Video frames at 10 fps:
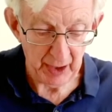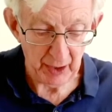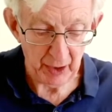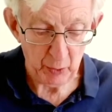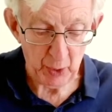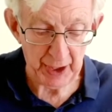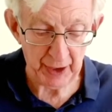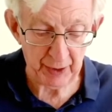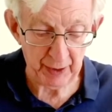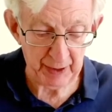The one
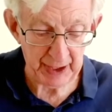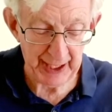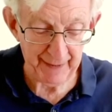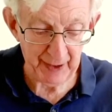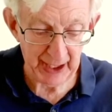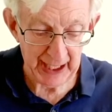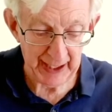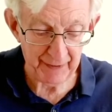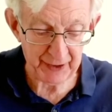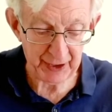enthroned in heaven
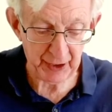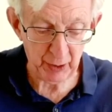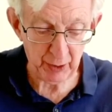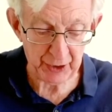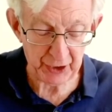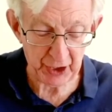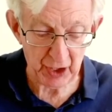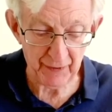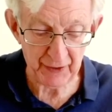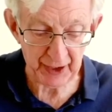laughs, and the Lord
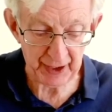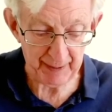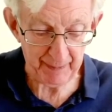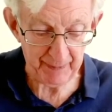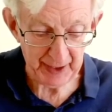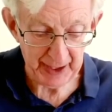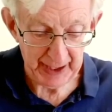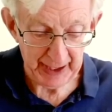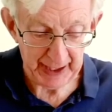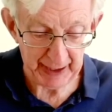scoffs at them.
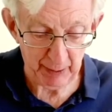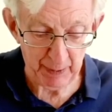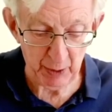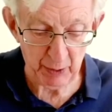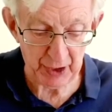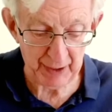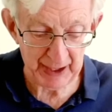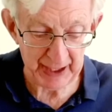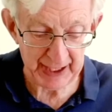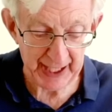And he rebukes them
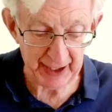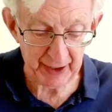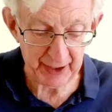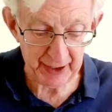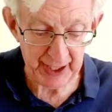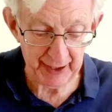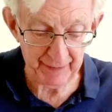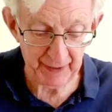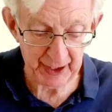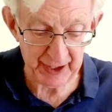in his anger and
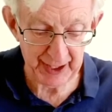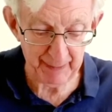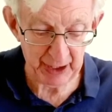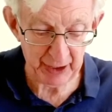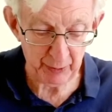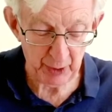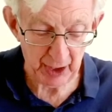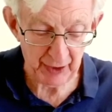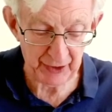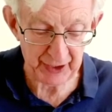terrifies them in his
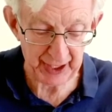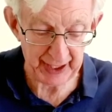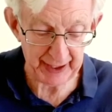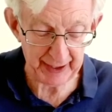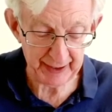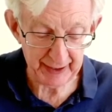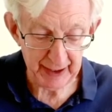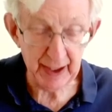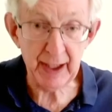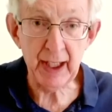wrath, saying,
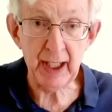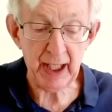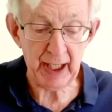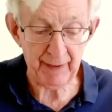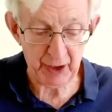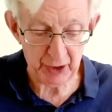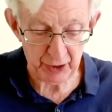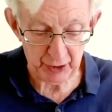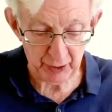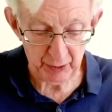I have
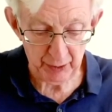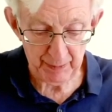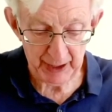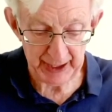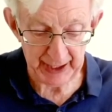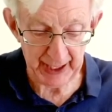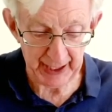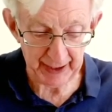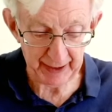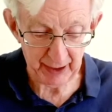installed my
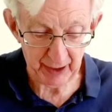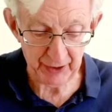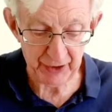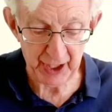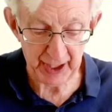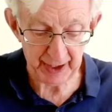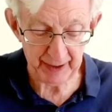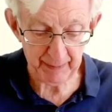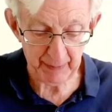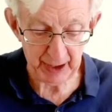king on
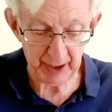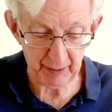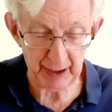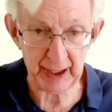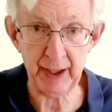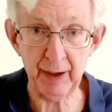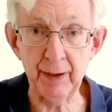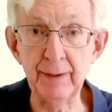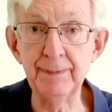Zion, my holy hill.